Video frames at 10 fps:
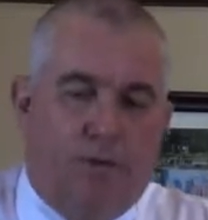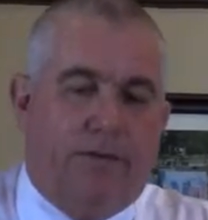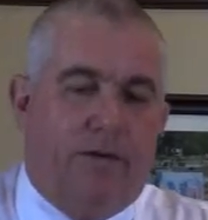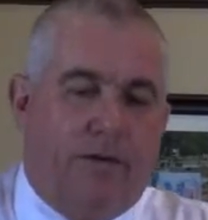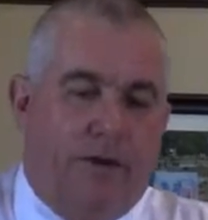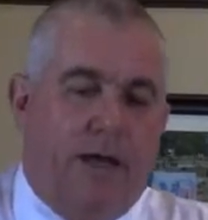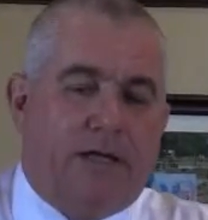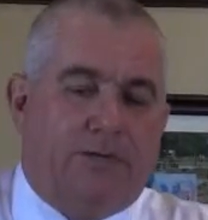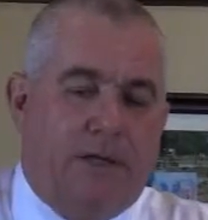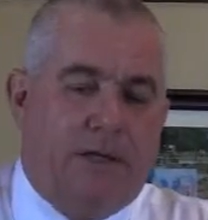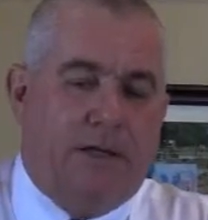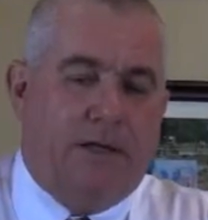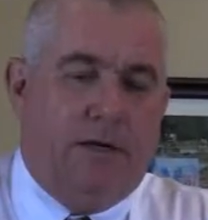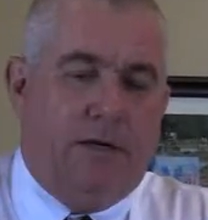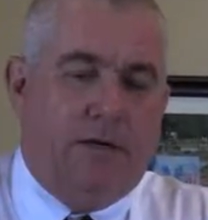Well, there has been,
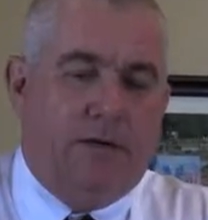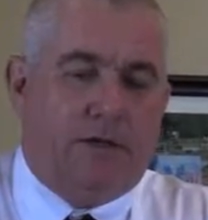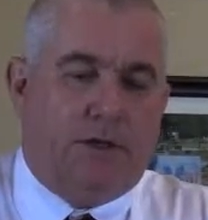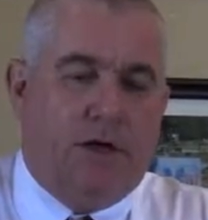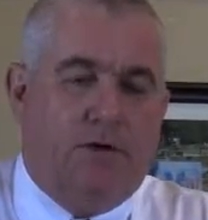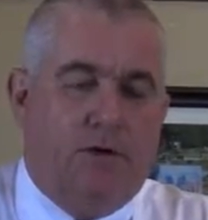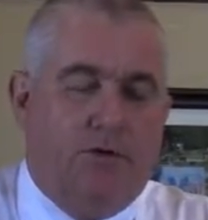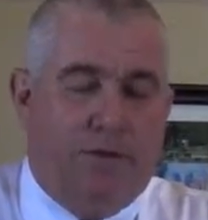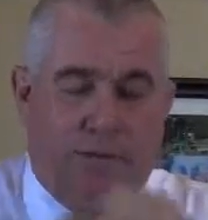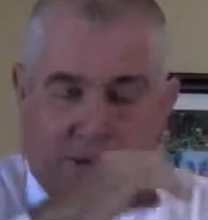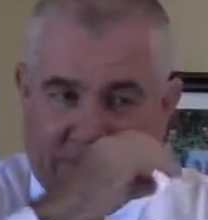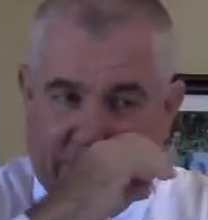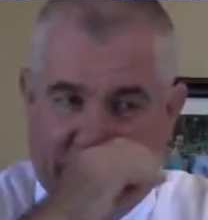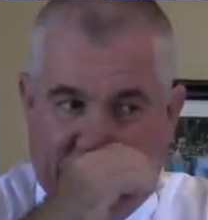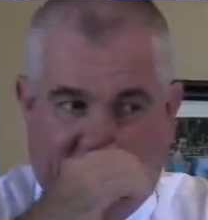and years ago when we built
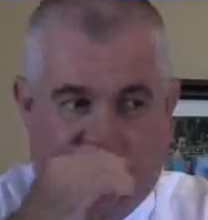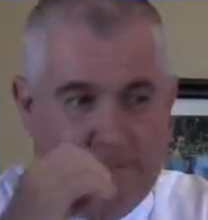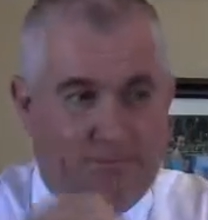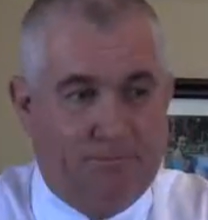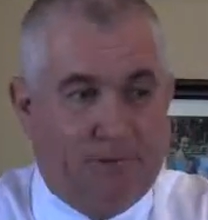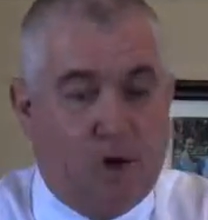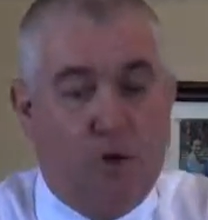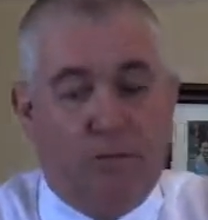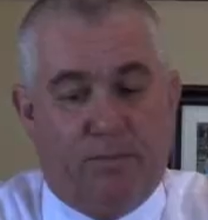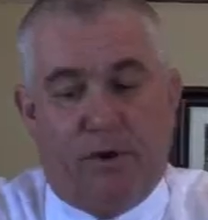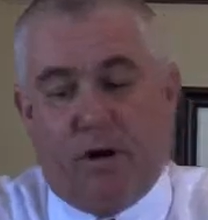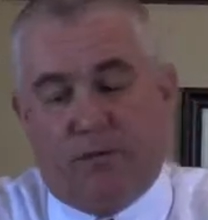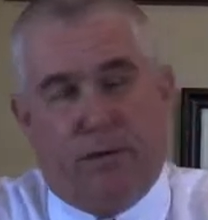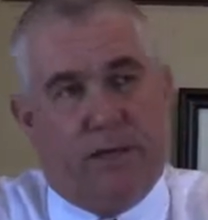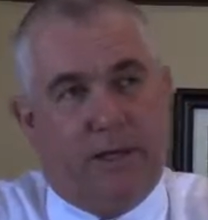Coleman Park,